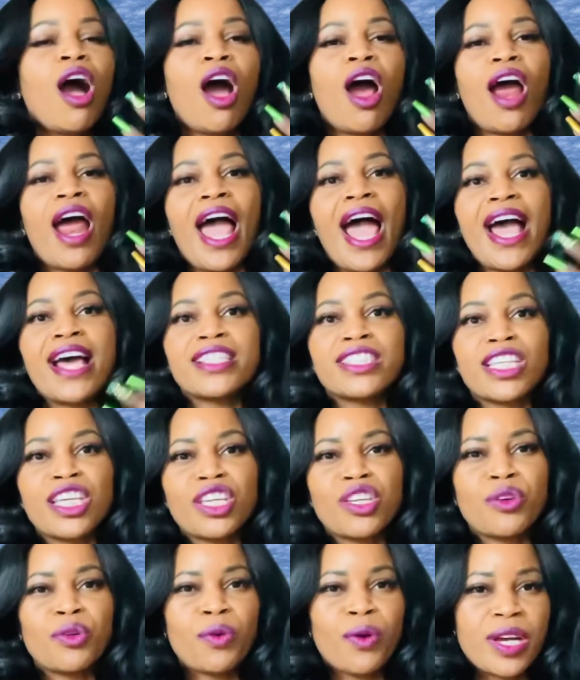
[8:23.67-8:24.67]
are asking
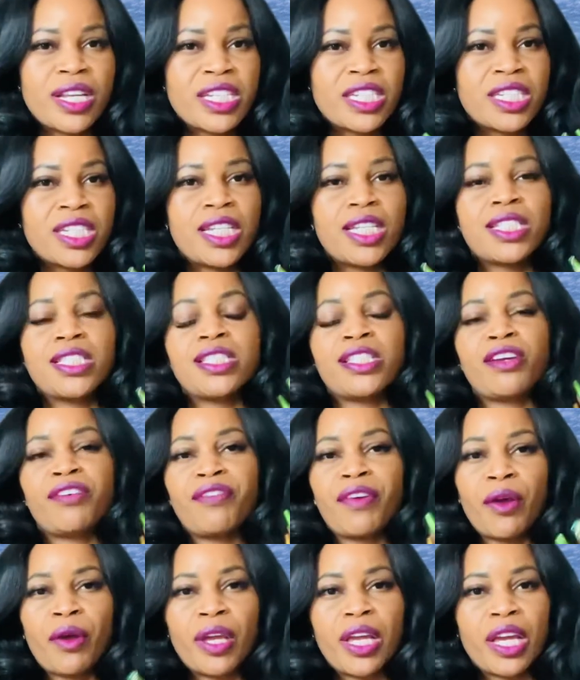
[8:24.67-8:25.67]
you questions they're
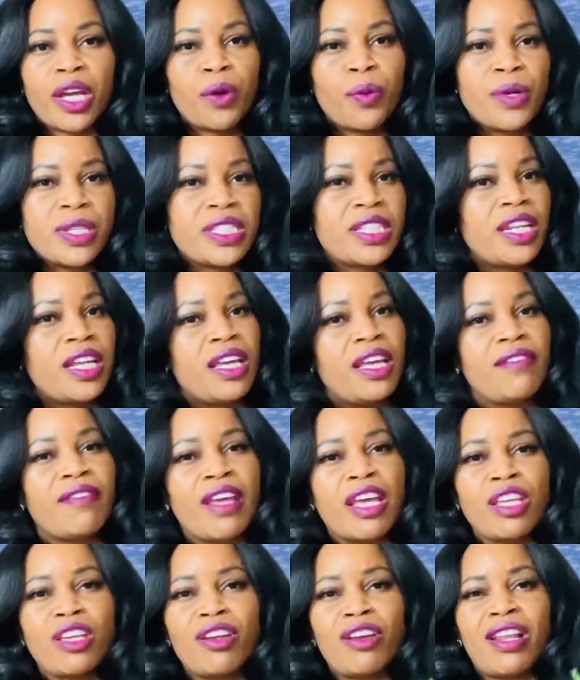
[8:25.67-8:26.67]
very inquisitive
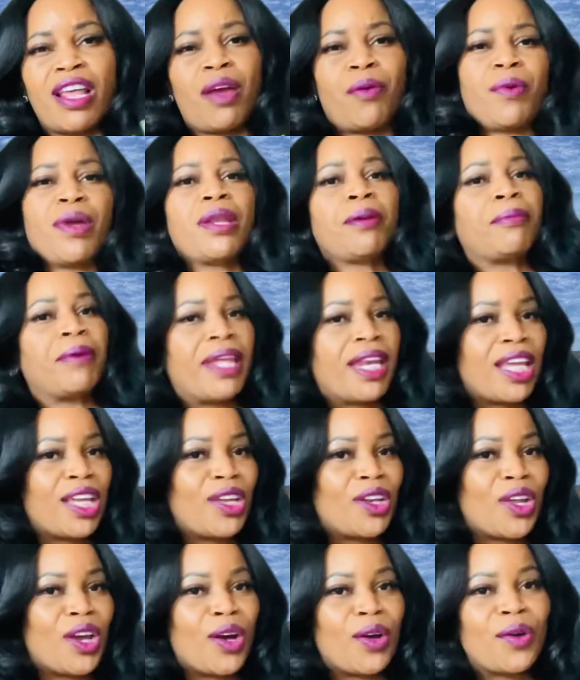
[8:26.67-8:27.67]
and you're like wait a minute you
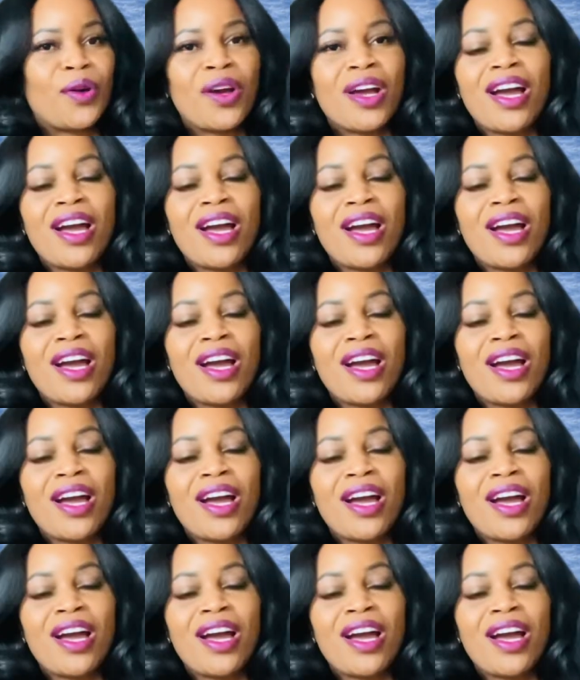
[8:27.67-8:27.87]
know